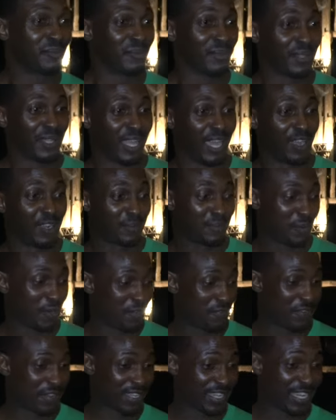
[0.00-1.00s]
All right,
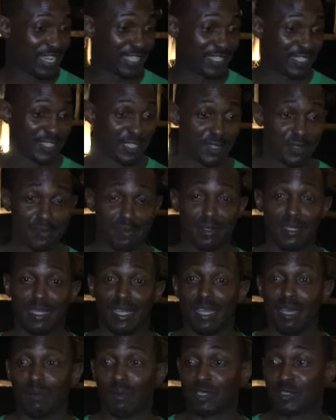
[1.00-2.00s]
perfect. Uh, so
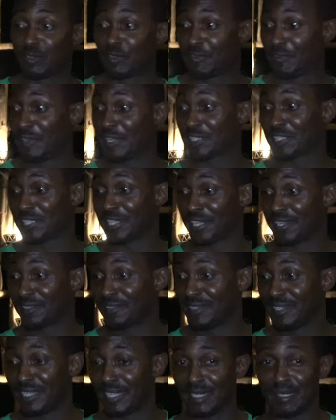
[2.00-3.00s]
once we finish here,
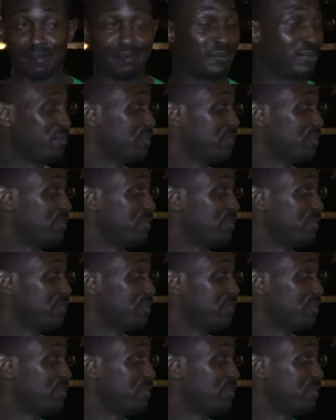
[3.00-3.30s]
um,